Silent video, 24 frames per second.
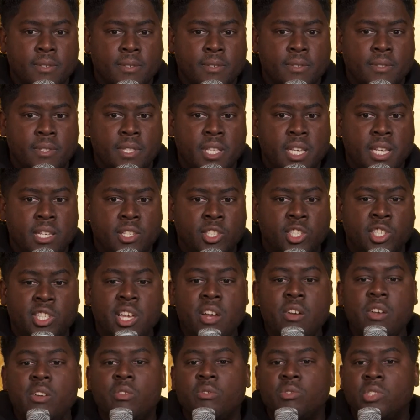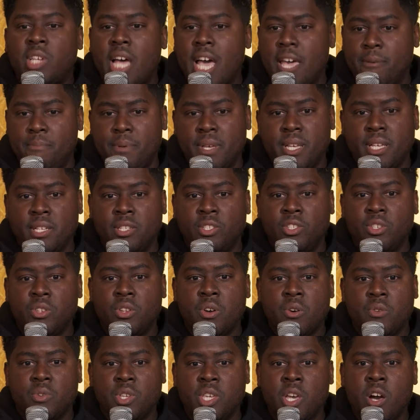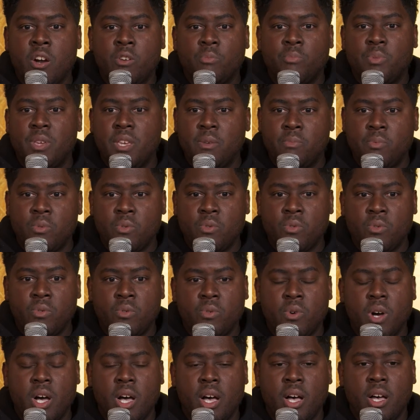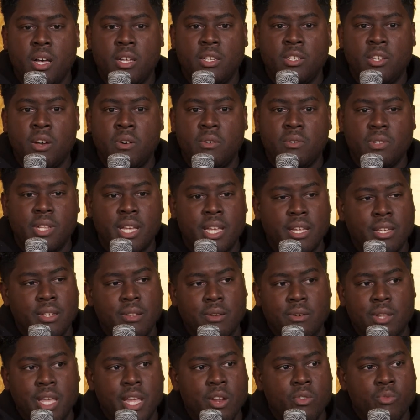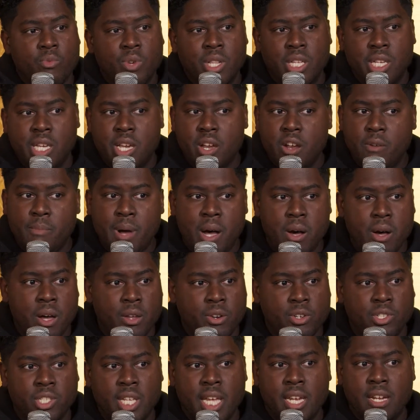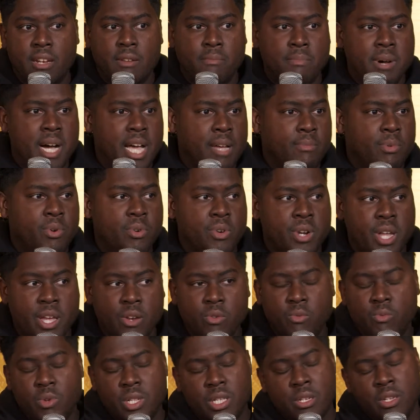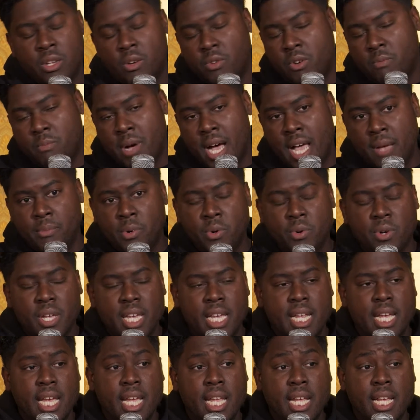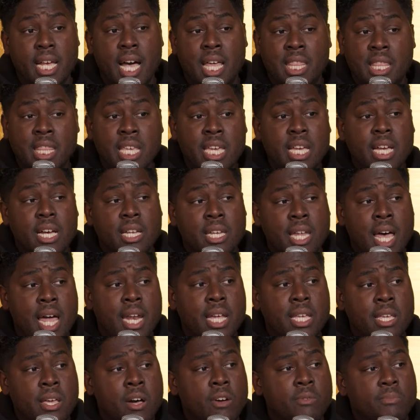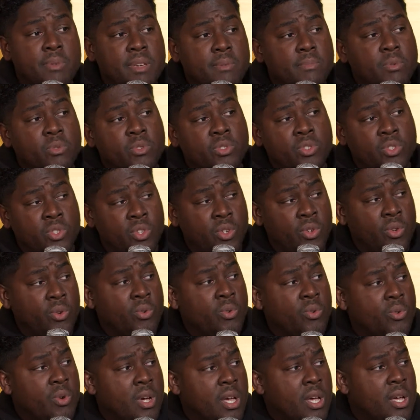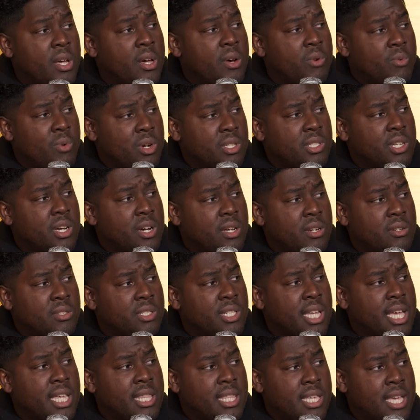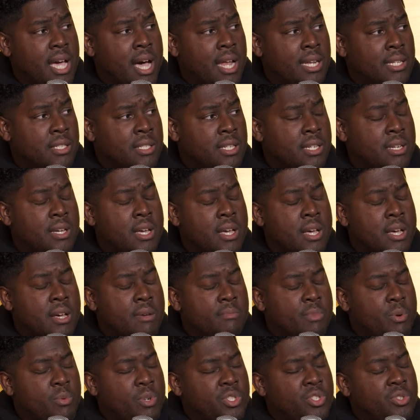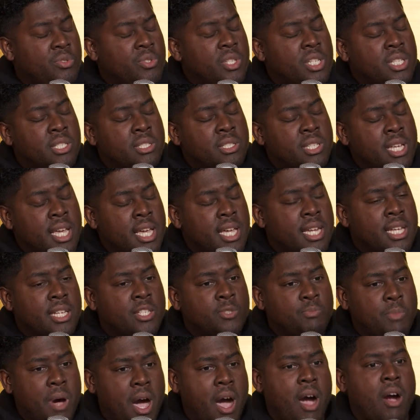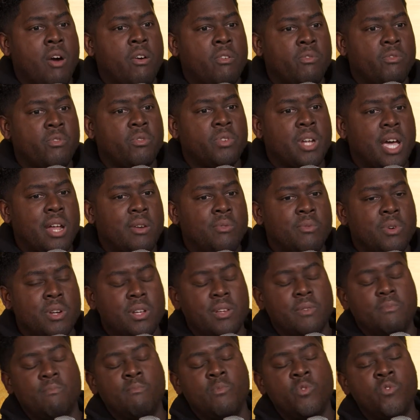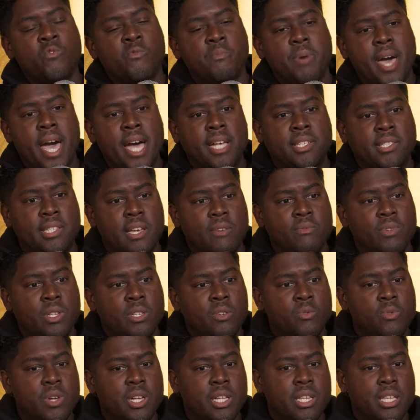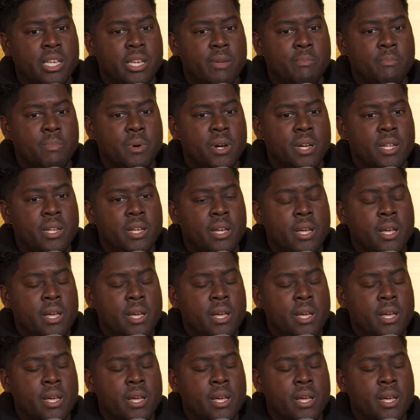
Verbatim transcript: the stereotype is you know young people uh, don't they you know they don't really care about understanding the bible or they don't really know the bible and, and, i think a lot of young people do want to understand theology but what you just said is powerful and i don't want to move past that really quickly but